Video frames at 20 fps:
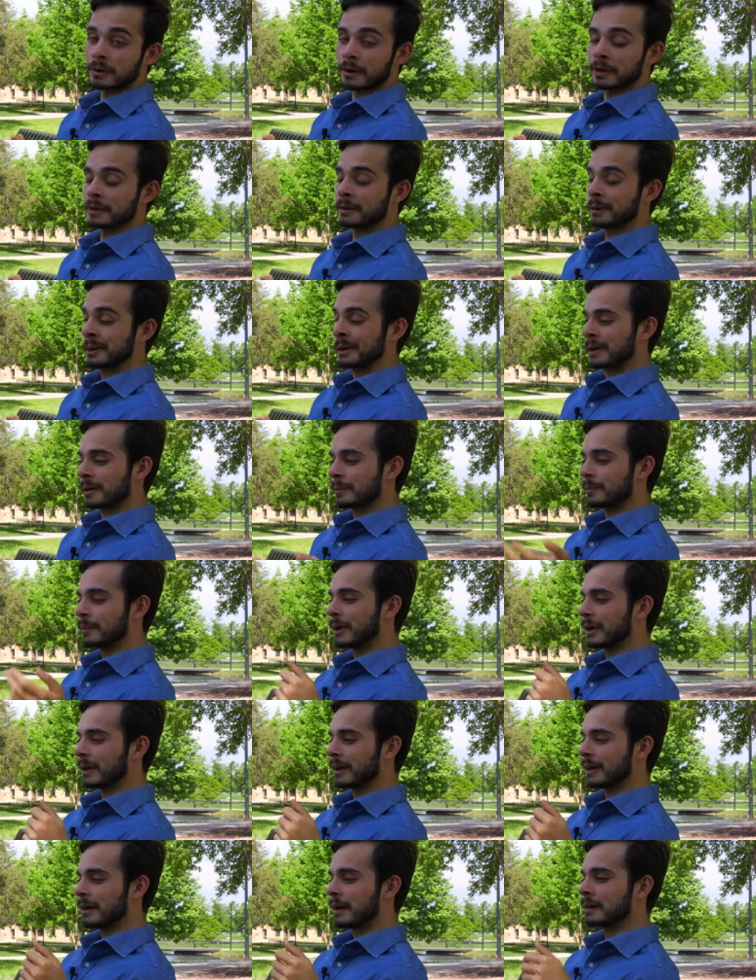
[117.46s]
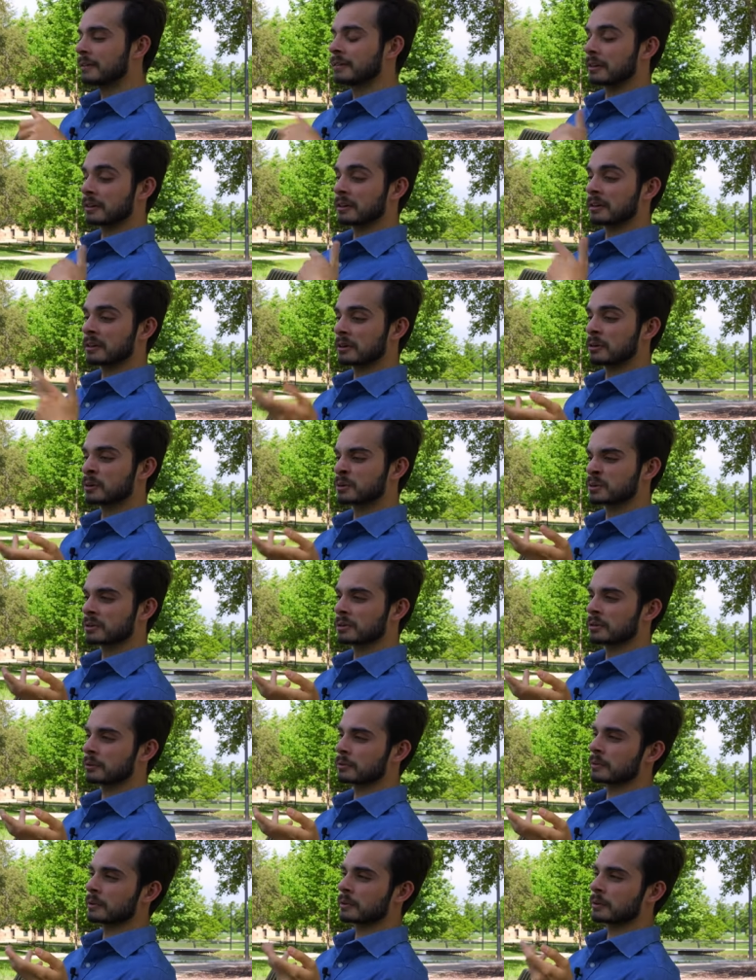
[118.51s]
right? But I think it can also
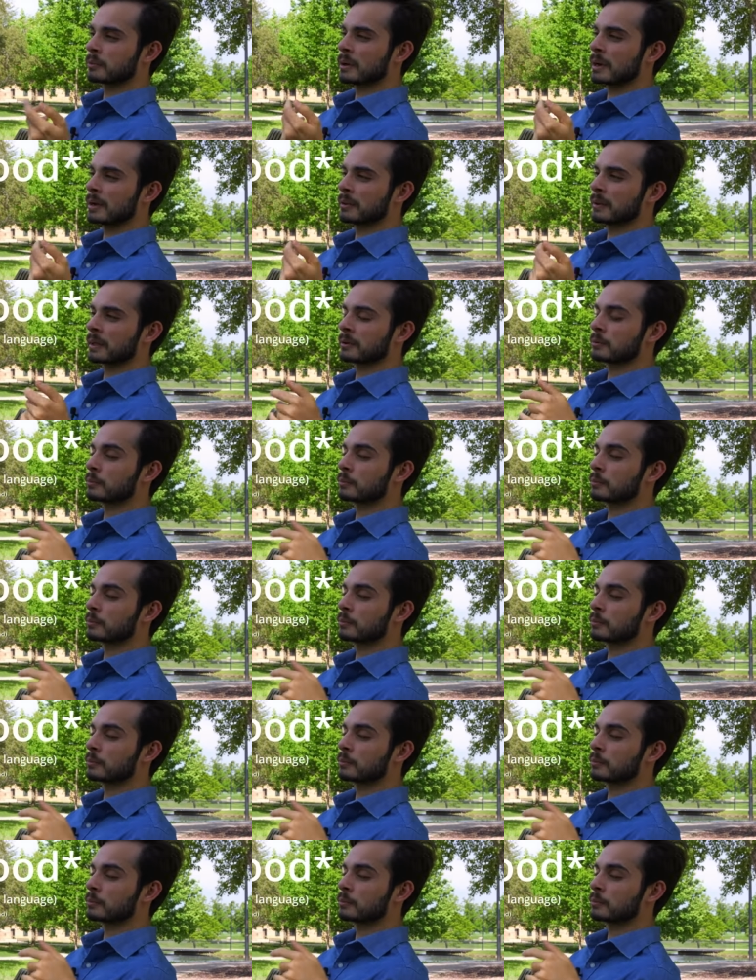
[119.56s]
look really well. Like